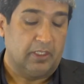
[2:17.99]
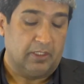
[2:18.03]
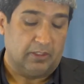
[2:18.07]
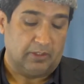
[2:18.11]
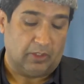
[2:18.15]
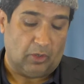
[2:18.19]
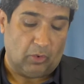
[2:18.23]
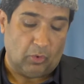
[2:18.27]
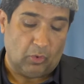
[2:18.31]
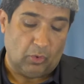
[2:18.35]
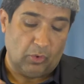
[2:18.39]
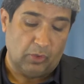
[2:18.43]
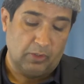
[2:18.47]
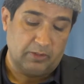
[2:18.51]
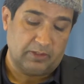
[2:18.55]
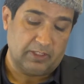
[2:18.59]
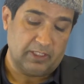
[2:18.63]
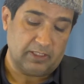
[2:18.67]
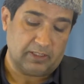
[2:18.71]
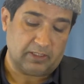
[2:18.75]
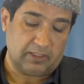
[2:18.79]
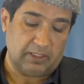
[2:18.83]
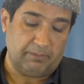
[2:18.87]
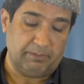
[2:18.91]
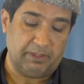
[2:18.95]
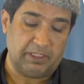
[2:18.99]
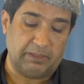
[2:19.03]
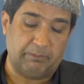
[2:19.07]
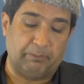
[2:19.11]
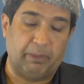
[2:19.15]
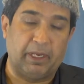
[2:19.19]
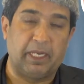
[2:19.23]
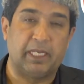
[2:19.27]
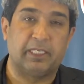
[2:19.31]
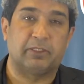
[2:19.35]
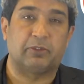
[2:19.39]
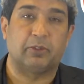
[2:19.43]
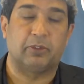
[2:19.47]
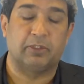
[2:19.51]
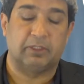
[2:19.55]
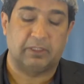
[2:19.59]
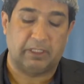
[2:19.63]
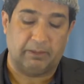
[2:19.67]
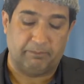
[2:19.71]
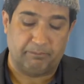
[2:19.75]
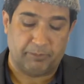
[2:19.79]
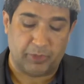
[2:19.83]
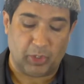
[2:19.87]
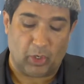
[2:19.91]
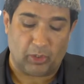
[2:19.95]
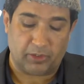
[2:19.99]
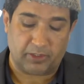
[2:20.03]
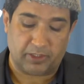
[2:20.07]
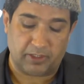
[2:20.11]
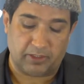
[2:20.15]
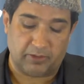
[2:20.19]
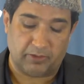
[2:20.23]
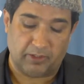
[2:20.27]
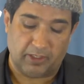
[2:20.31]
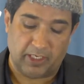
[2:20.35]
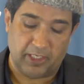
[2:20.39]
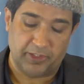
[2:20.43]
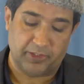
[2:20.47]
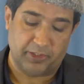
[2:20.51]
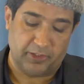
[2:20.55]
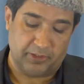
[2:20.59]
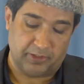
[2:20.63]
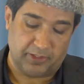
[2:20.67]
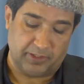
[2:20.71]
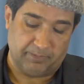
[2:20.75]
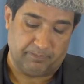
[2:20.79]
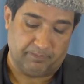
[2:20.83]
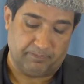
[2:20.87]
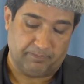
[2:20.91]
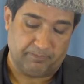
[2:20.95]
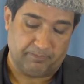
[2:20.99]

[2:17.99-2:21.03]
The whole system is based on symbiotic relationship